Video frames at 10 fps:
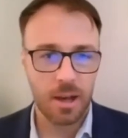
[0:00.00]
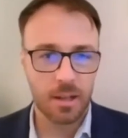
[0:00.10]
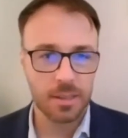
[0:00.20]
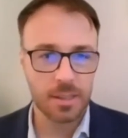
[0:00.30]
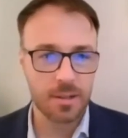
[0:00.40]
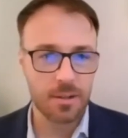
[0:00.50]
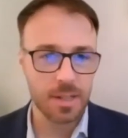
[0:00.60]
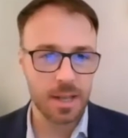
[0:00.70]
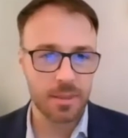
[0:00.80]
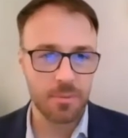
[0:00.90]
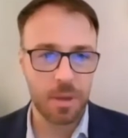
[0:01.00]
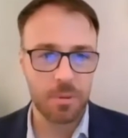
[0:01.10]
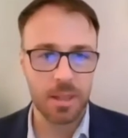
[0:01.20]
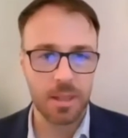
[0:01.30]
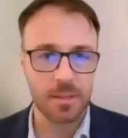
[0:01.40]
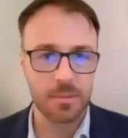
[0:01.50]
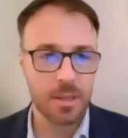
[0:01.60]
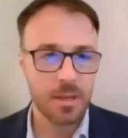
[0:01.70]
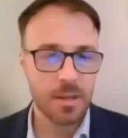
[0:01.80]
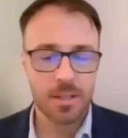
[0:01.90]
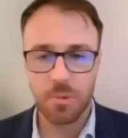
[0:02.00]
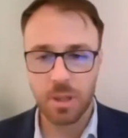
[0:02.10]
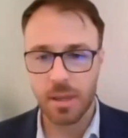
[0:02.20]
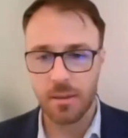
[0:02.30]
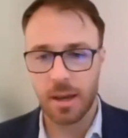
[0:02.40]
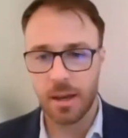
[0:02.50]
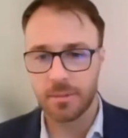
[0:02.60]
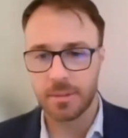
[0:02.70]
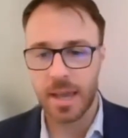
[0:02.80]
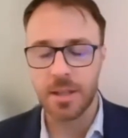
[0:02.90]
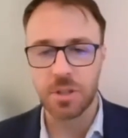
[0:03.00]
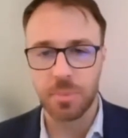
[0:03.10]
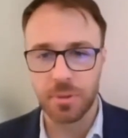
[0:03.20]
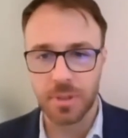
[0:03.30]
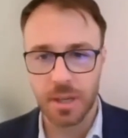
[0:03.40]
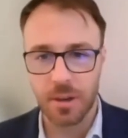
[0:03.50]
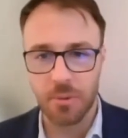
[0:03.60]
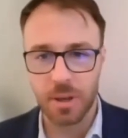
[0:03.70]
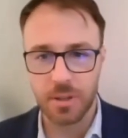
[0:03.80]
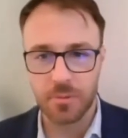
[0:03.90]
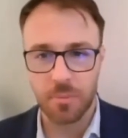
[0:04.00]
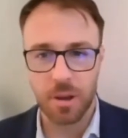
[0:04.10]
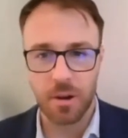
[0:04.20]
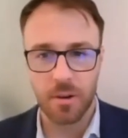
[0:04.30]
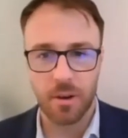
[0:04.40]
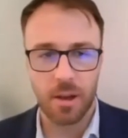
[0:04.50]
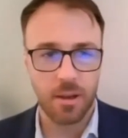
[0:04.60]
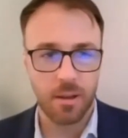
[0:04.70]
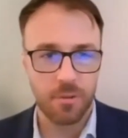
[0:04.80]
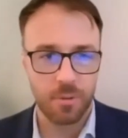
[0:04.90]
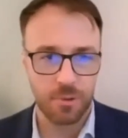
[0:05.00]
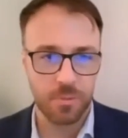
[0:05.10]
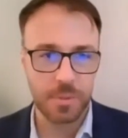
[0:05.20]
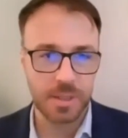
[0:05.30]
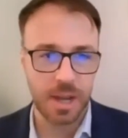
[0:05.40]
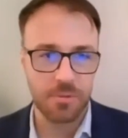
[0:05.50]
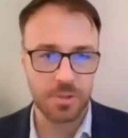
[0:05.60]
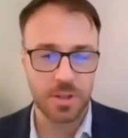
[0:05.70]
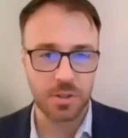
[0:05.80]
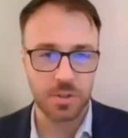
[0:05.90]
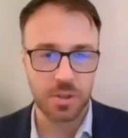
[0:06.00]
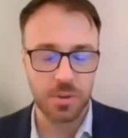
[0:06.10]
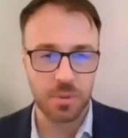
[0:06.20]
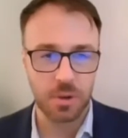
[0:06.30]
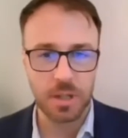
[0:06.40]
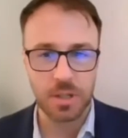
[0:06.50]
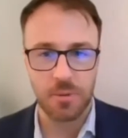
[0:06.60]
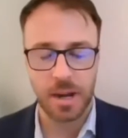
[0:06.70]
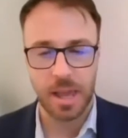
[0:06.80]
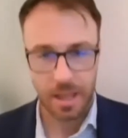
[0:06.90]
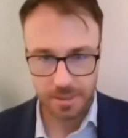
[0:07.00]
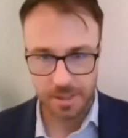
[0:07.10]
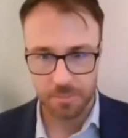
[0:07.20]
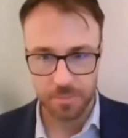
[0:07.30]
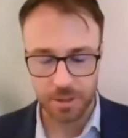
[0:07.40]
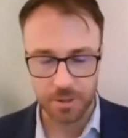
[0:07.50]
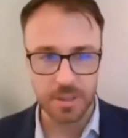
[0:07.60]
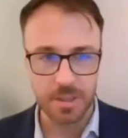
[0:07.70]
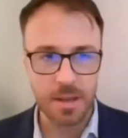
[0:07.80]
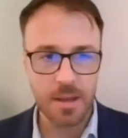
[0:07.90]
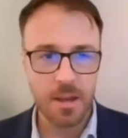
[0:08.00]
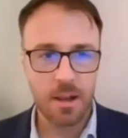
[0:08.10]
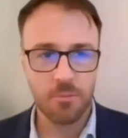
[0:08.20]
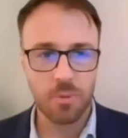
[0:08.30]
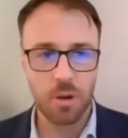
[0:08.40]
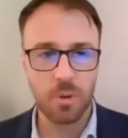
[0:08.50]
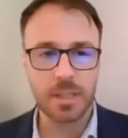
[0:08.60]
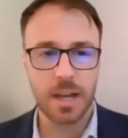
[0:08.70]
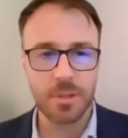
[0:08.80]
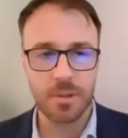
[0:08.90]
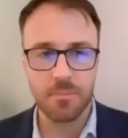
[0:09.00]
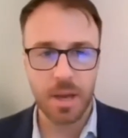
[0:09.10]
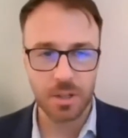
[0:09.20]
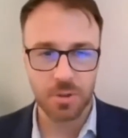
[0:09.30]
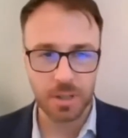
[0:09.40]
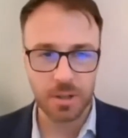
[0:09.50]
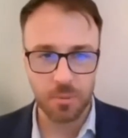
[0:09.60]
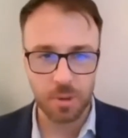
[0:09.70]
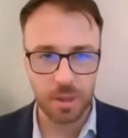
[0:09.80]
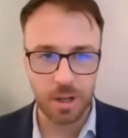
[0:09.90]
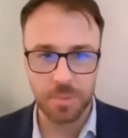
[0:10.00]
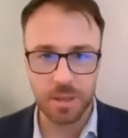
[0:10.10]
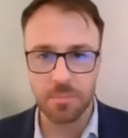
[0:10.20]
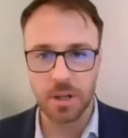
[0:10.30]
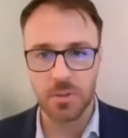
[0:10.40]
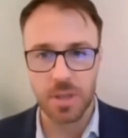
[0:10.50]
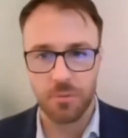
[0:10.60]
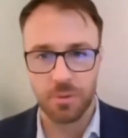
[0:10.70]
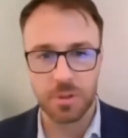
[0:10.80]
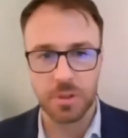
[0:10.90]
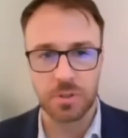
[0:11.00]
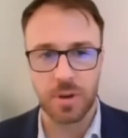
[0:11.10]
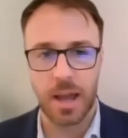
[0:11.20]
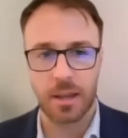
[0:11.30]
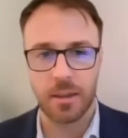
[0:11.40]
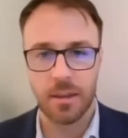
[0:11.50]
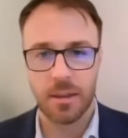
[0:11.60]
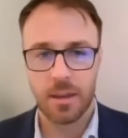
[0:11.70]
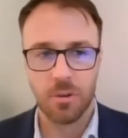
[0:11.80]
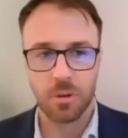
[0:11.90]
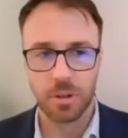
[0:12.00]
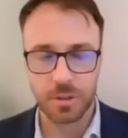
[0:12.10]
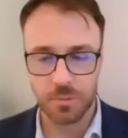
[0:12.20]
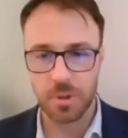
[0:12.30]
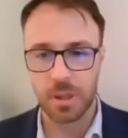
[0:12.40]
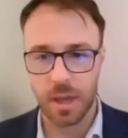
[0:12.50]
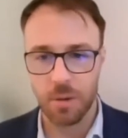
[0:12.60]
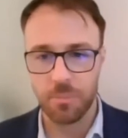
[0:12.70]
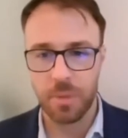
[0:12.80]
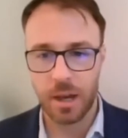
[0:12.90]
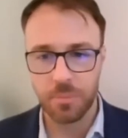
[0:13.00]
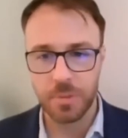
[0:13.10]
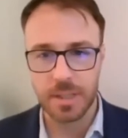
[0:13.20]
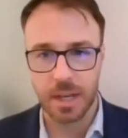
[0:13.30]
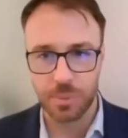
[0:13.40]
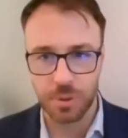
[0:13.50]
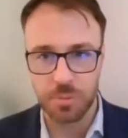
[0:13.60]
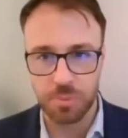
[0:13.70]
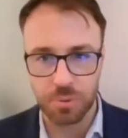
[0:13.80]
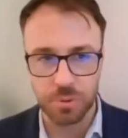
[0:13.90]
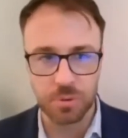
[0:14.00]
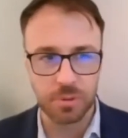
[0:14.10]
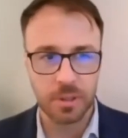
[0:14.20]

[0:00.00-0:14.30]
listeners out there maybe like some really tangible takeaways from here, from this conversation. So the question I want to ask then, Michael, is what types of metrics are really going to be most helpful to track in order to really help these hospitals improve